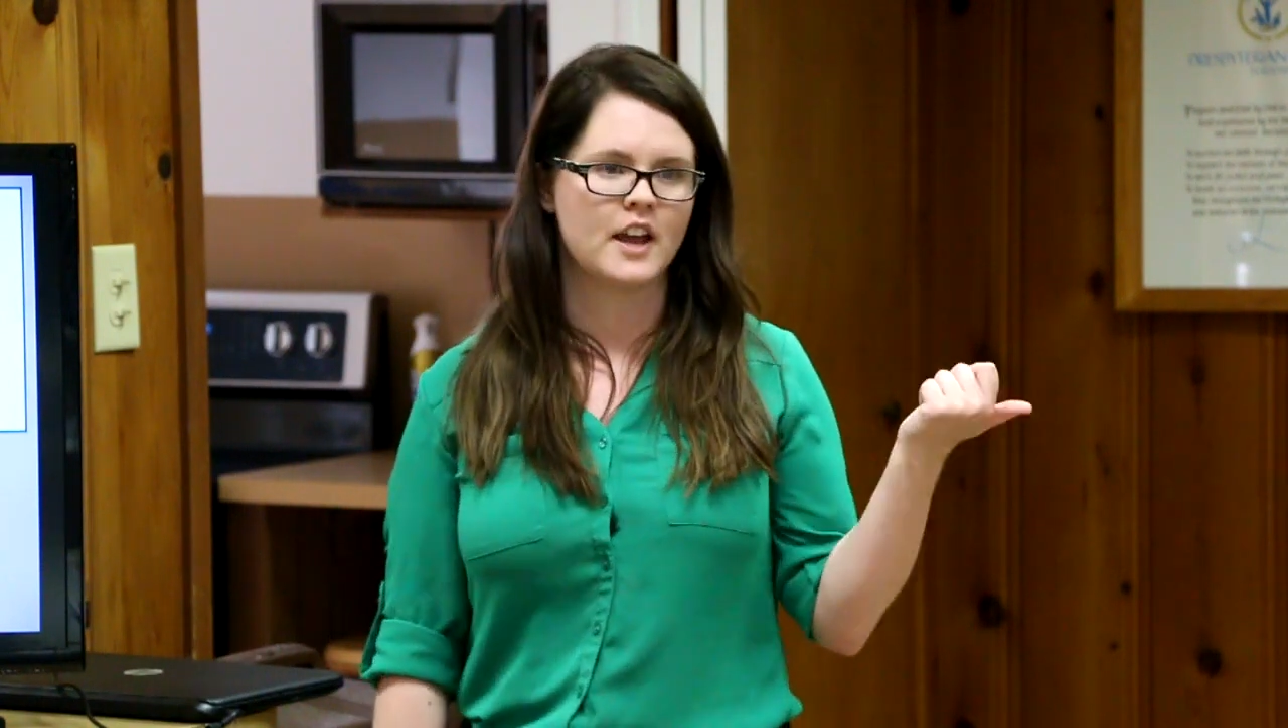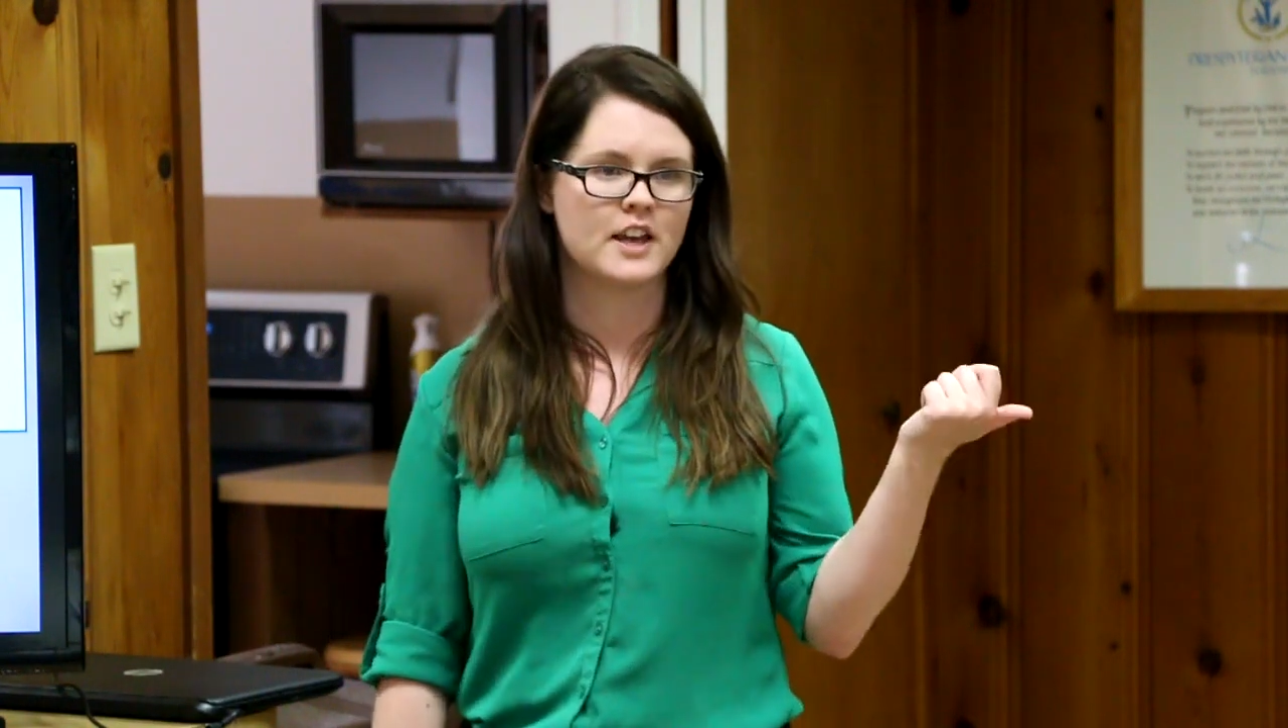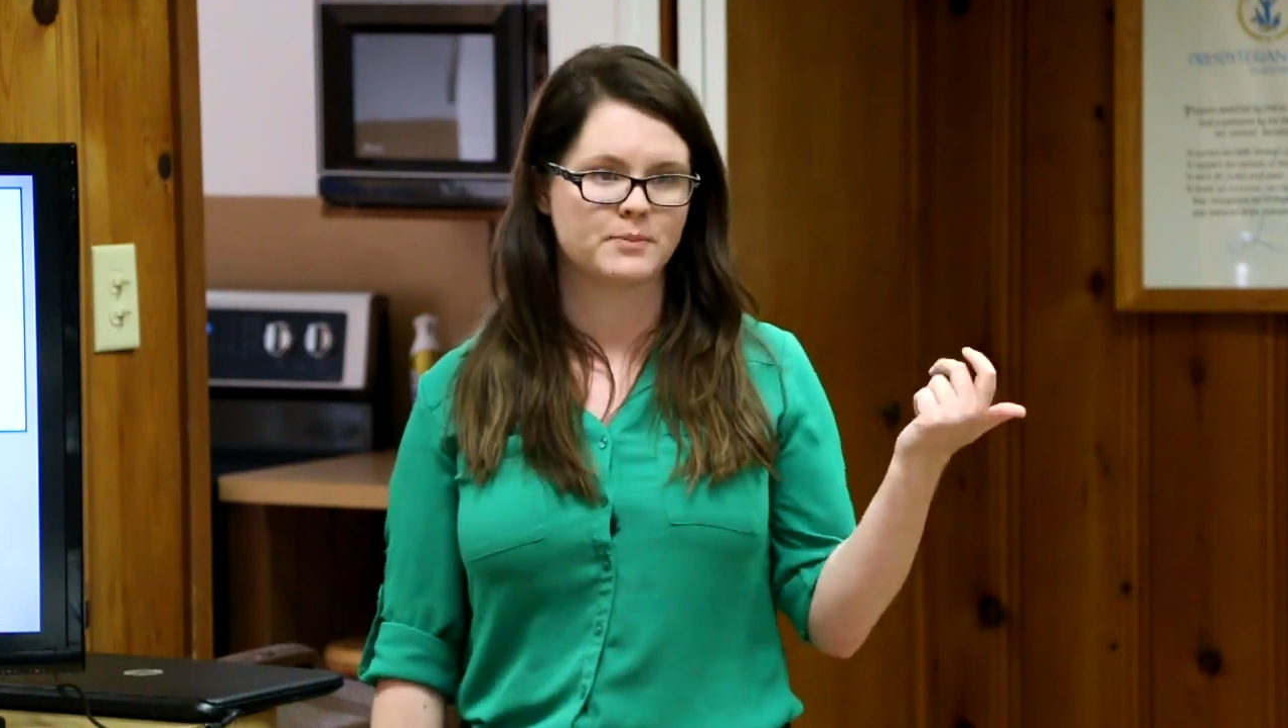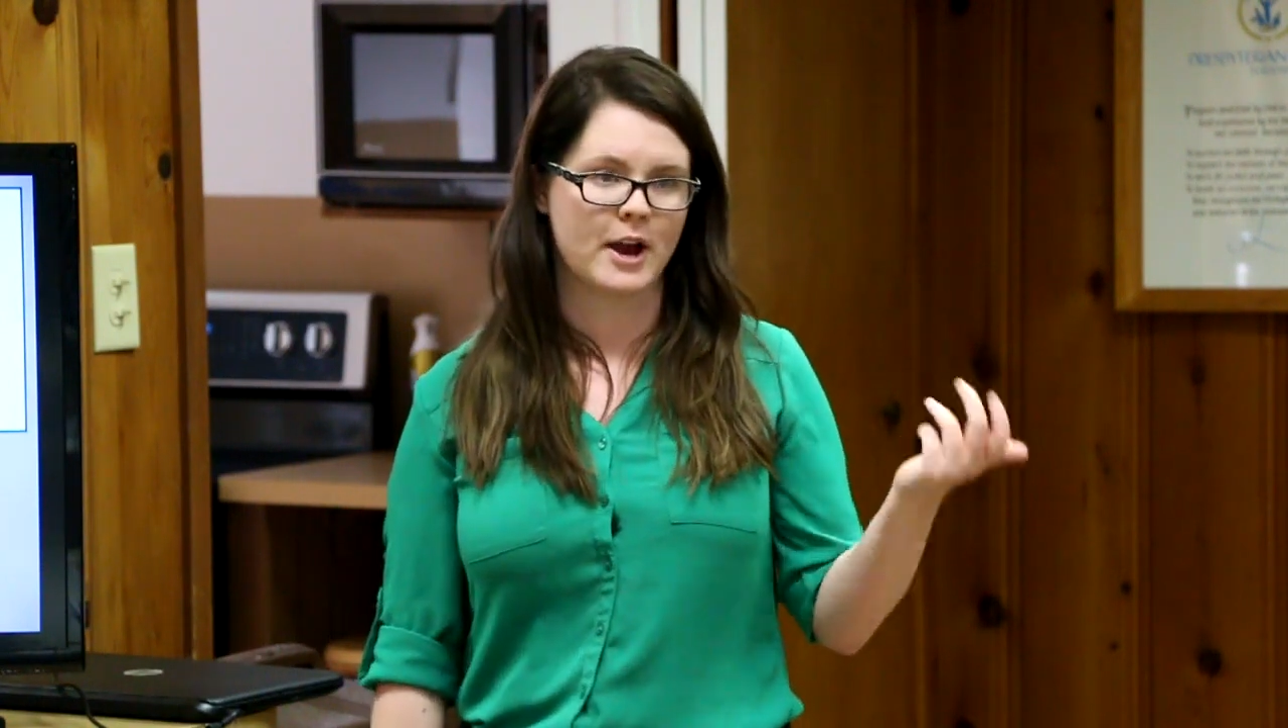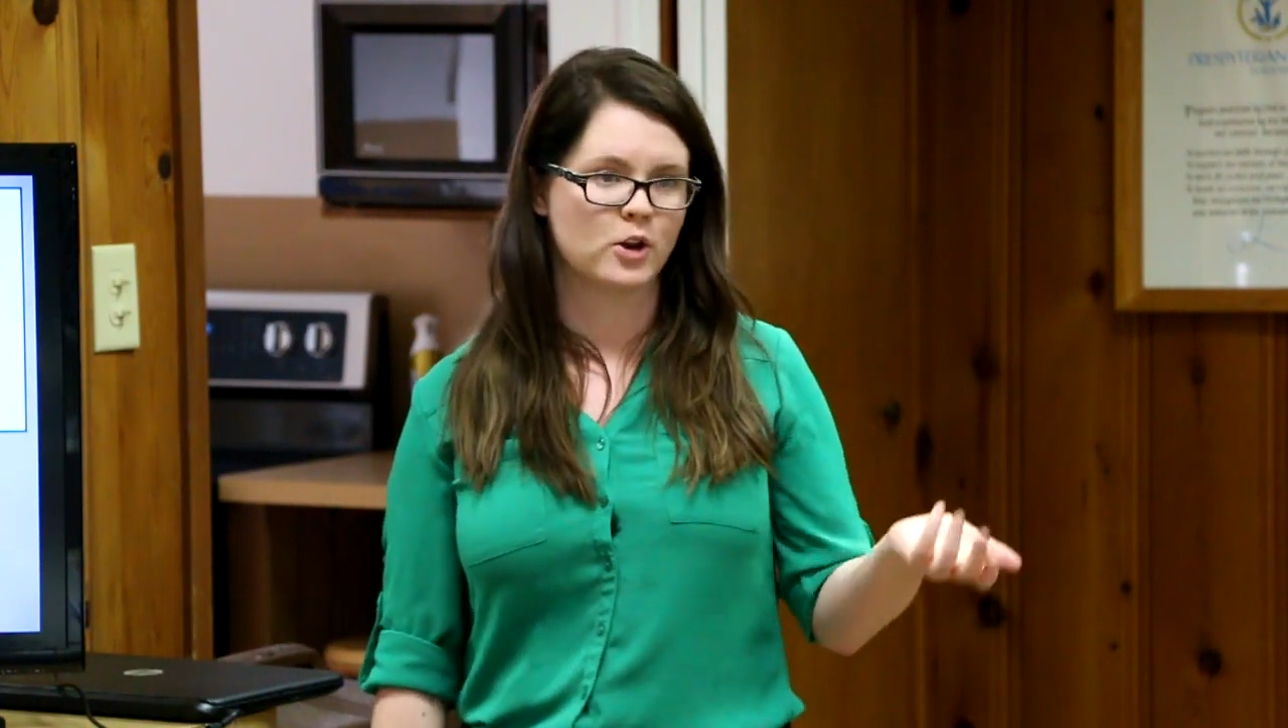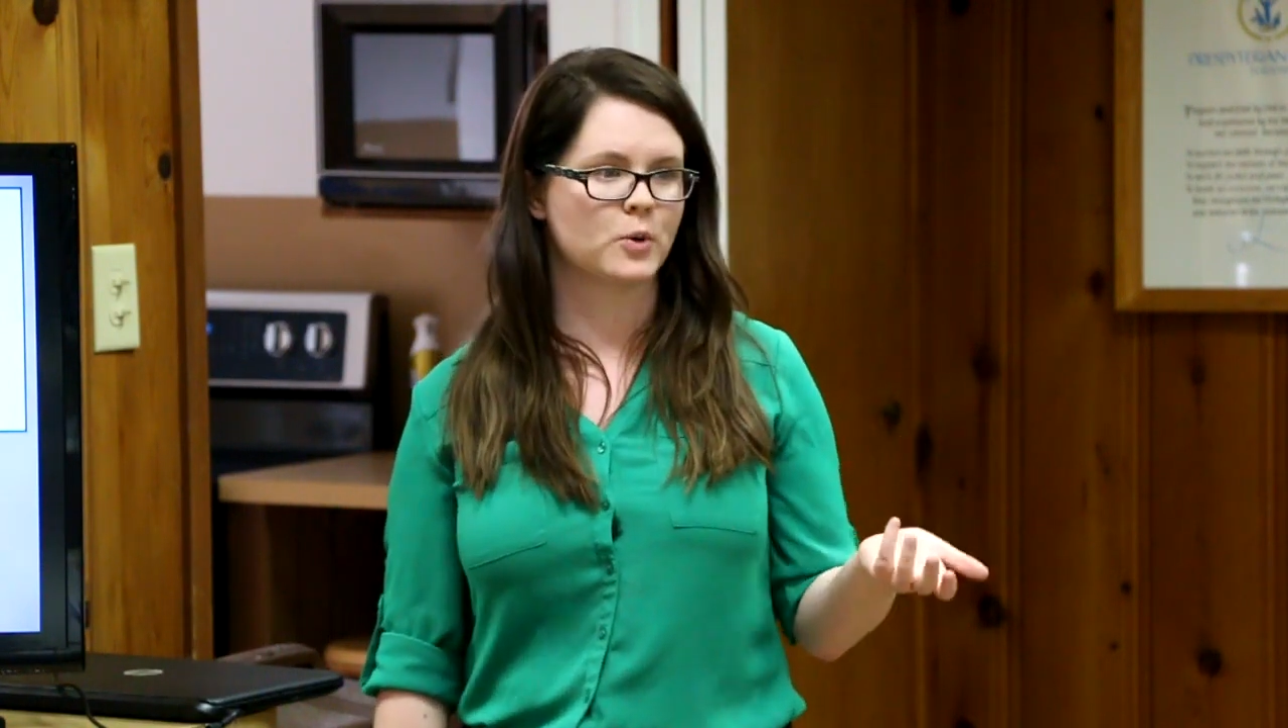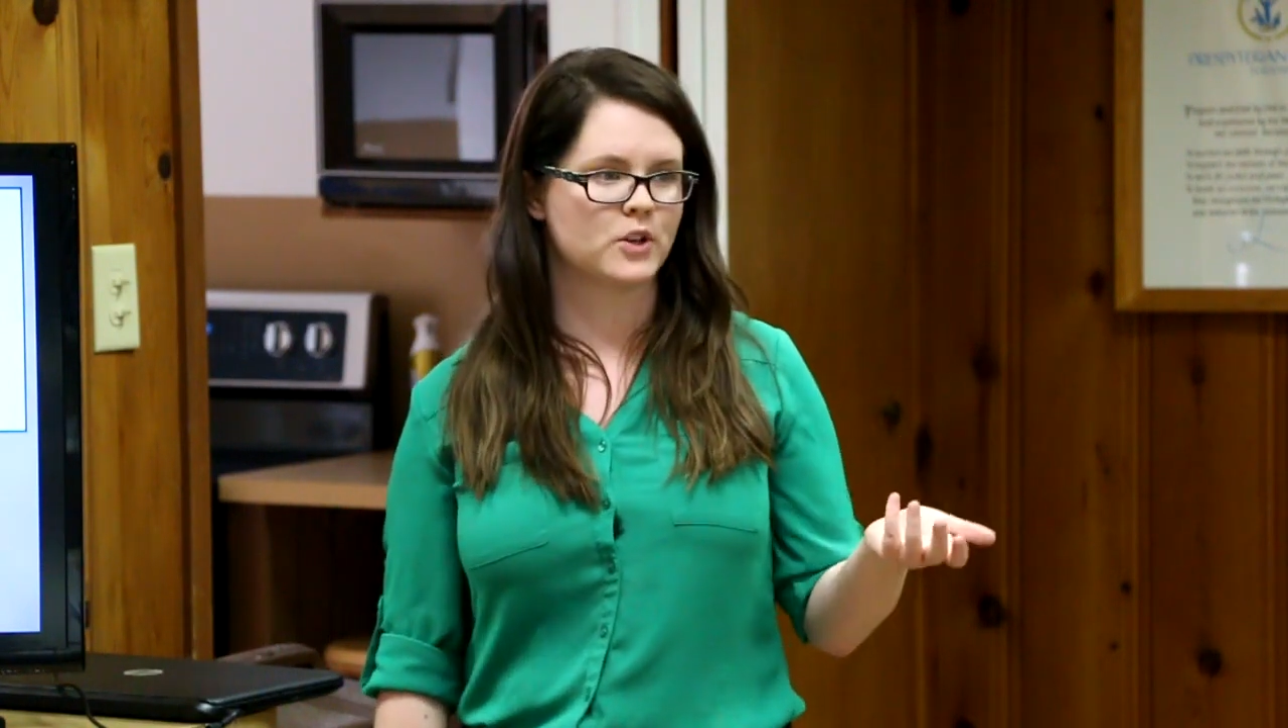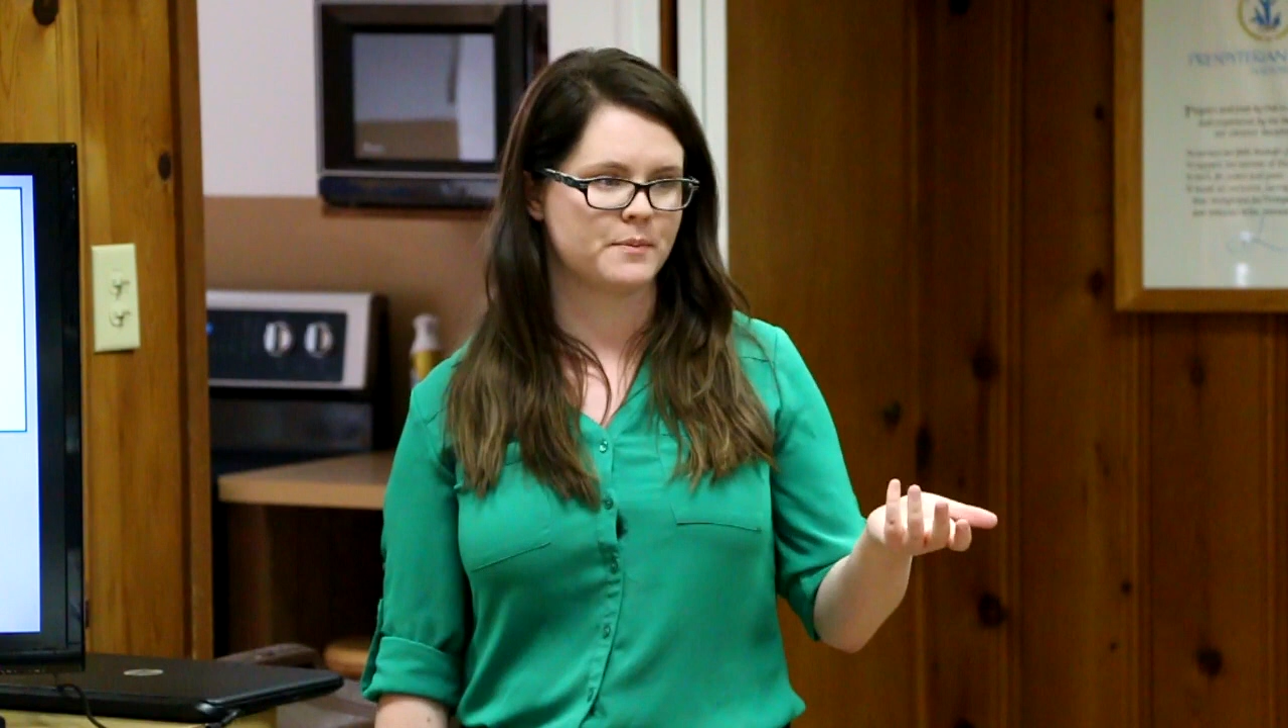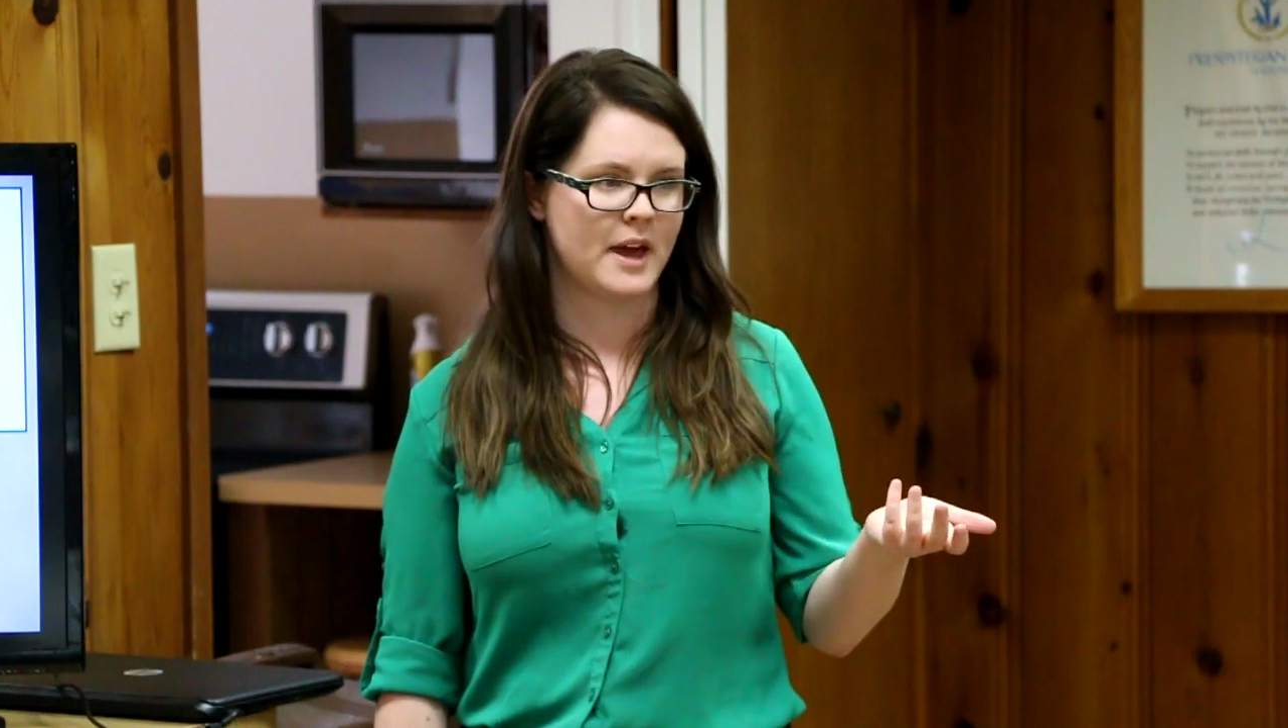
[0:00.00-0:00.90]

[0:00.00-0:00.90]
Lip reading: is Michael Brooks